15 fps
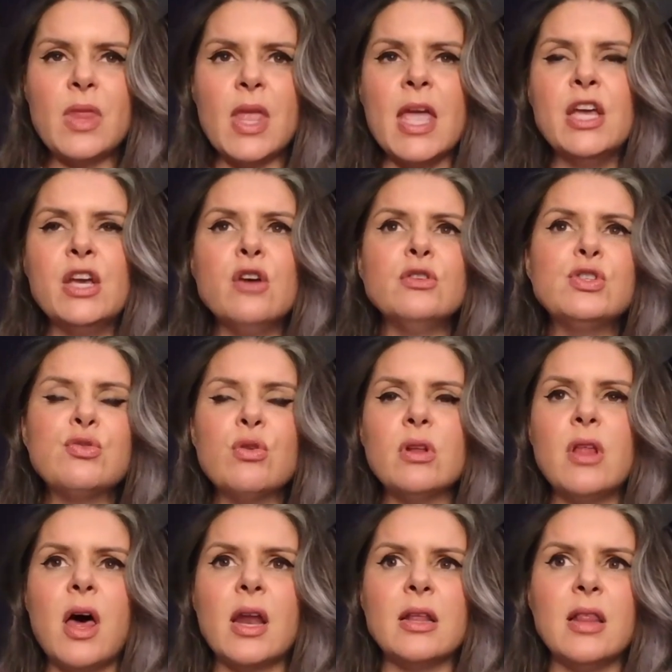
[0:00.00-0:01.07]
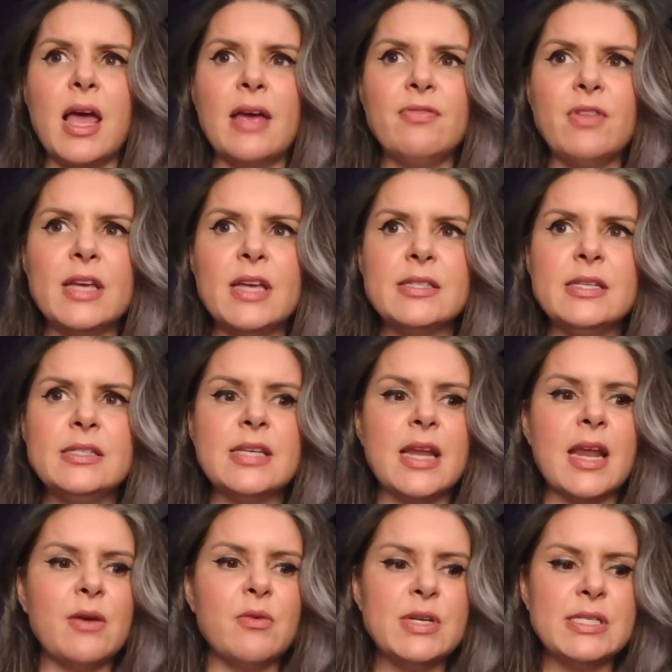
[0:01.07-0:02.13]
it goes through a lot of life lessons.
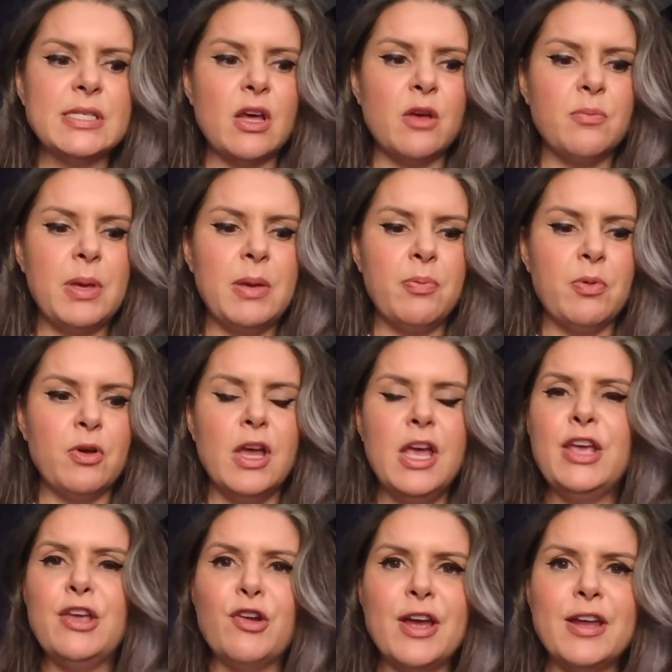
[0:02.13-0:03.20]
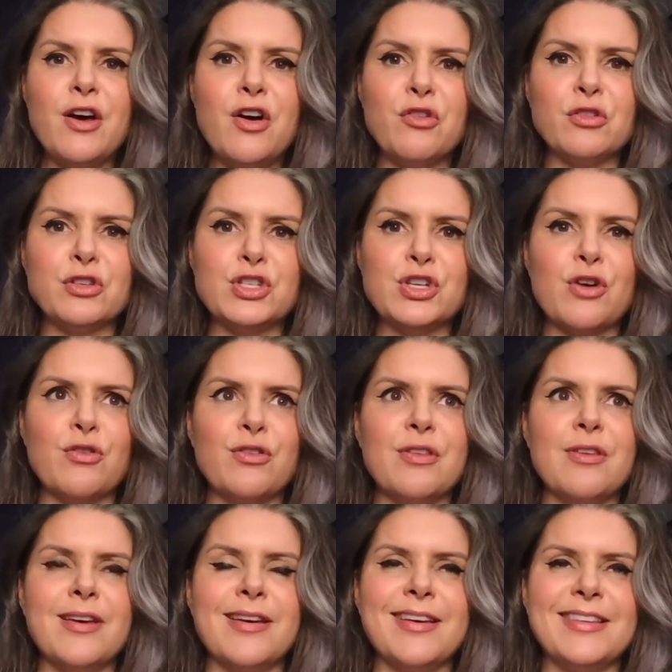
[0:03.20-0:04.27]
And I always tell people, I had Uncle Joe
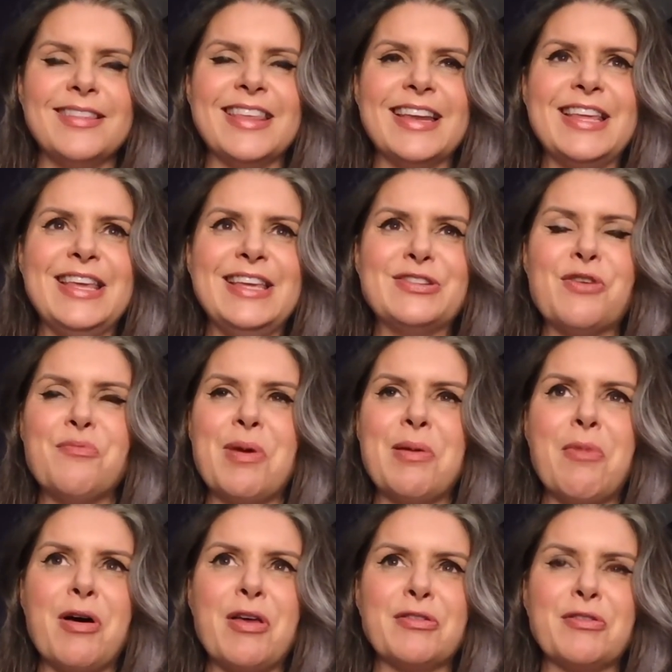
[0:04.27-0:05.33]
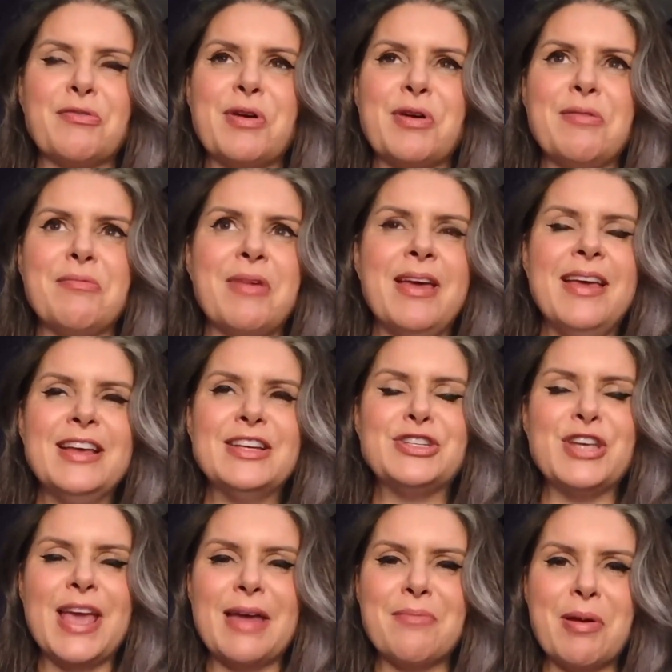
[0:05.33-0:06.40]
that he told my mother when
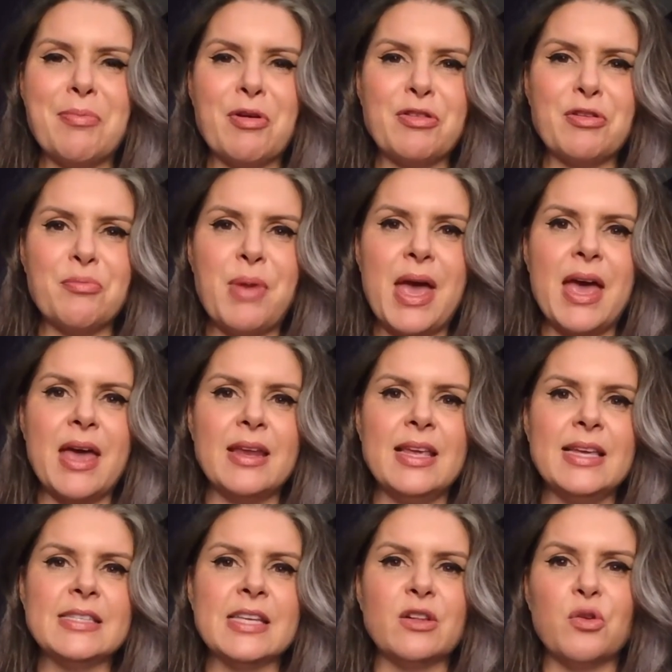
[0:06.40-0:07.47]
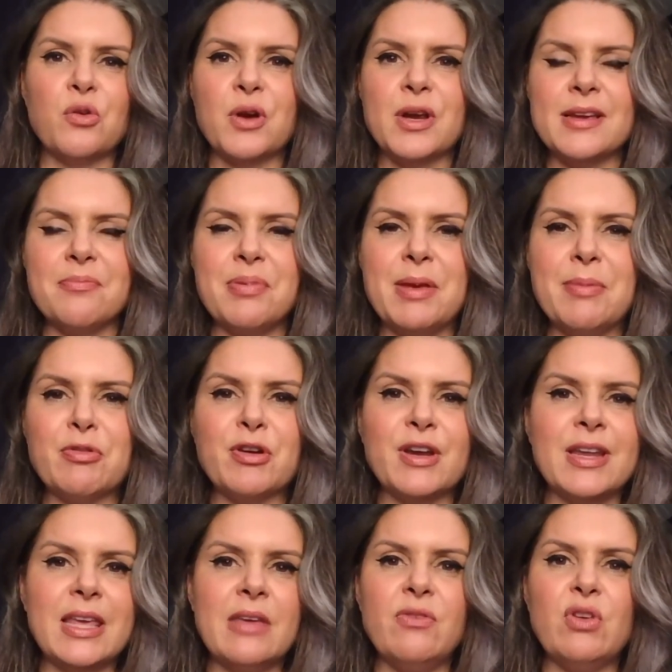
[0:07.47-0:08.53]
she had my brother Matt. He said, Gloria, people are
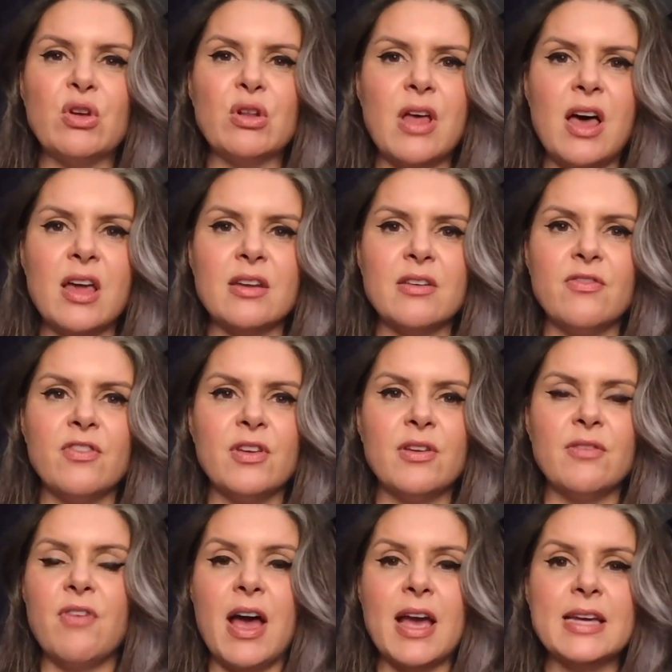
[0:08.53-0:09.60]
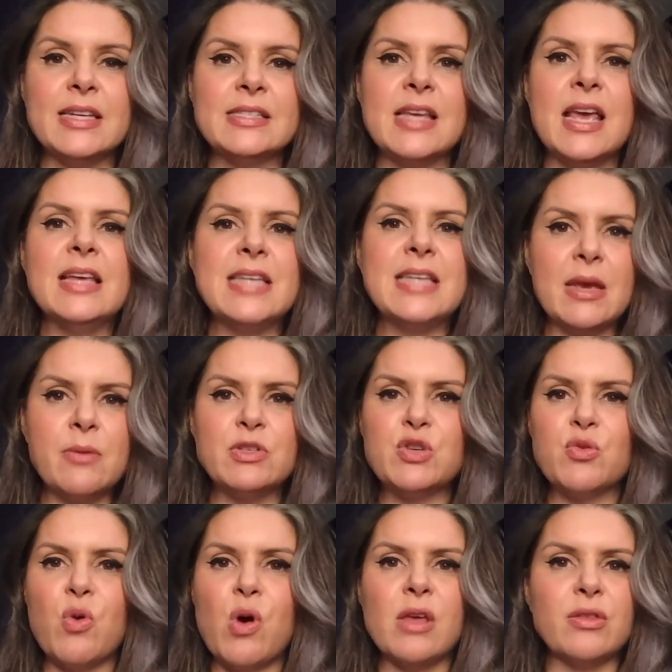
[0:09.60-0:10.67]
going to give you a lot of advice. Take what
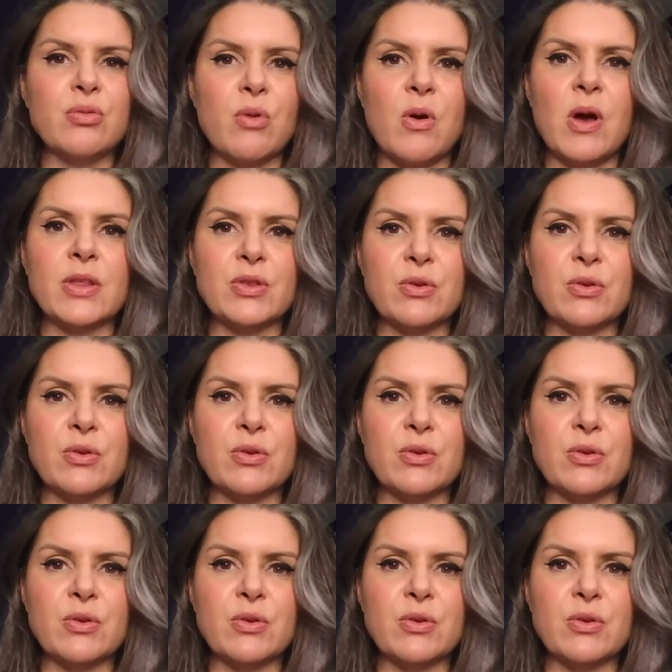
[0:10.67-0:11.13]
you want, throw out